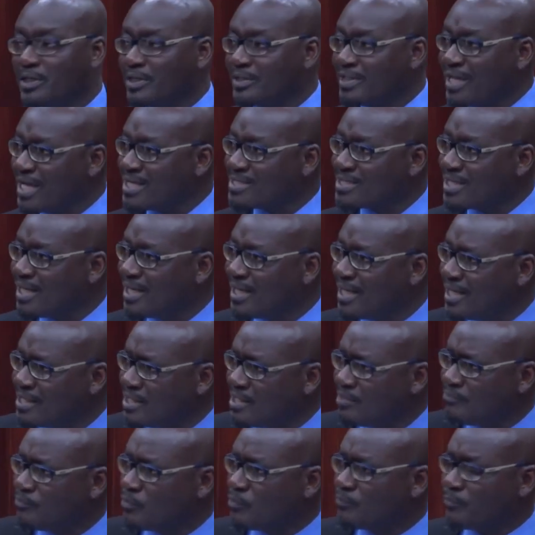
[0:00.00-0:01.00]
There's a
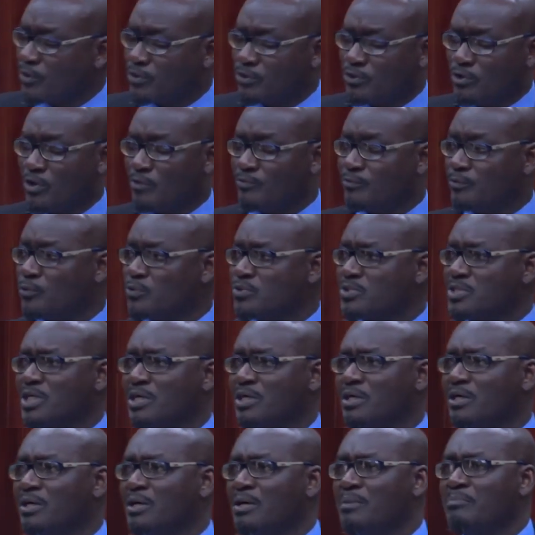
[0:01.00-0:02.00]
lady in Vieux-Fort North who's
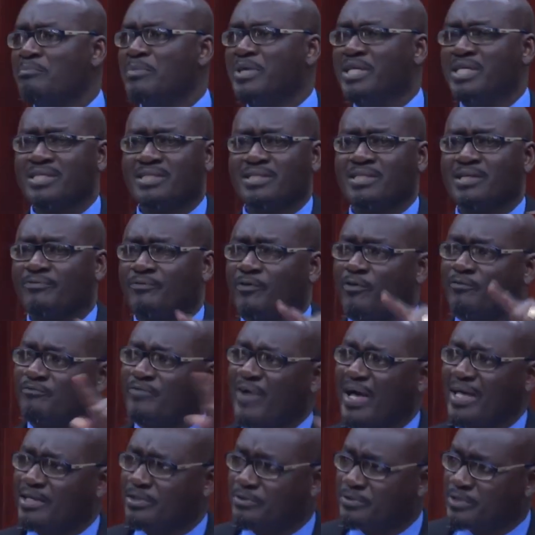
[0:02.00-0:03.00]
the minister for
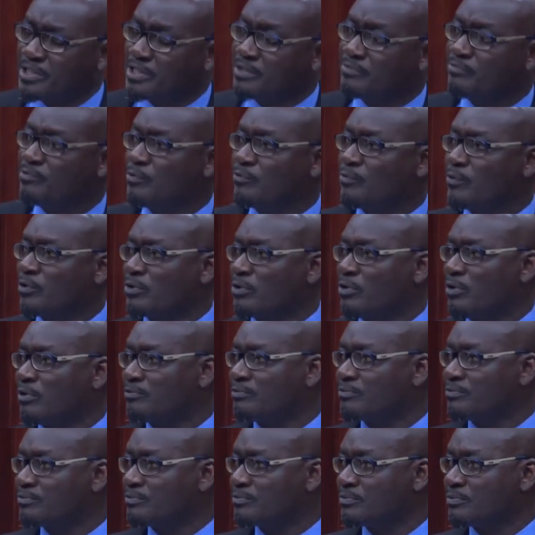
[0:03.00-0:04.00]
firing in Vieux-Fort
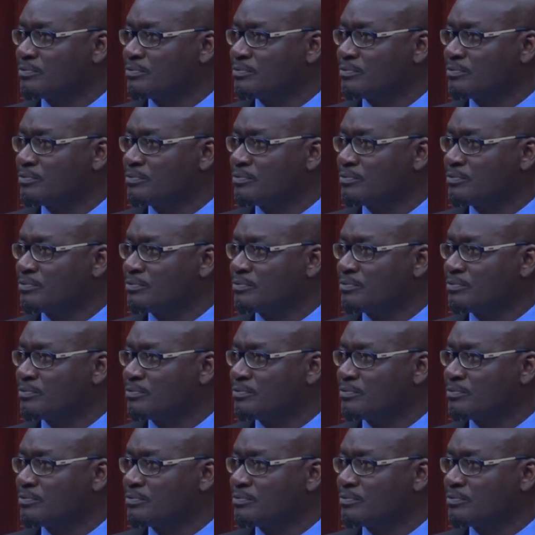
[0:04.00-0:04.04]
North.